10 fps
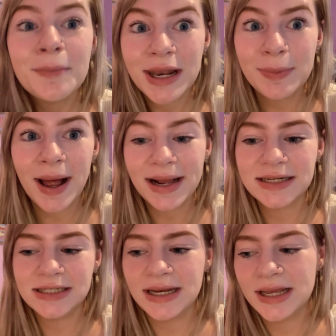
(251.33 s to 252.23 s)
better
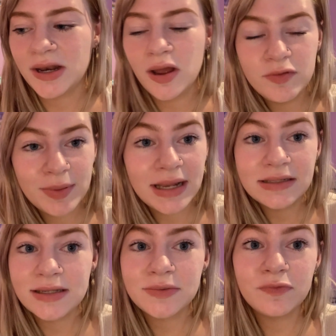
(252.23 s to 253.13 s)
packaging, and hopefully at the end
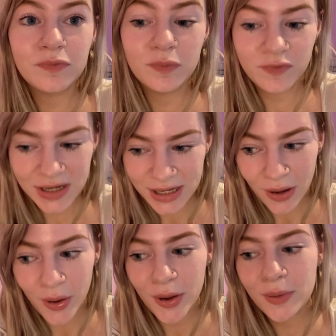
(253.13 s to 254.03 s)
of this
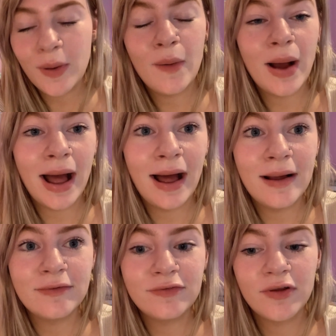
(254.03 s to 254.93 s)
video I'll
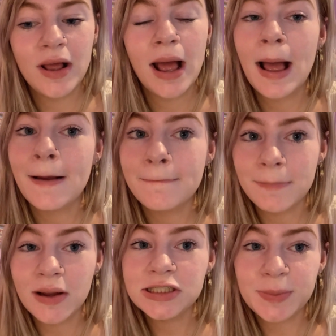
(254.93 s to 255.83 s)
have
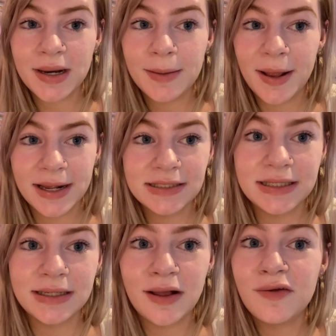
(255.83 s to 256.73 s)
much better
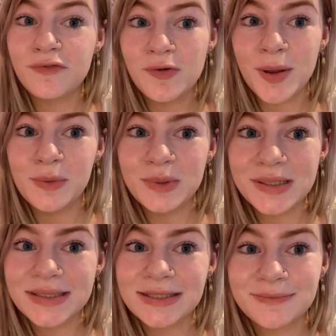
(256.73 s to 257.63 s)
packaging for my
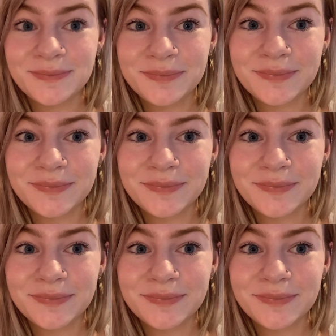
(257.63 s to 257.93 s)
orders.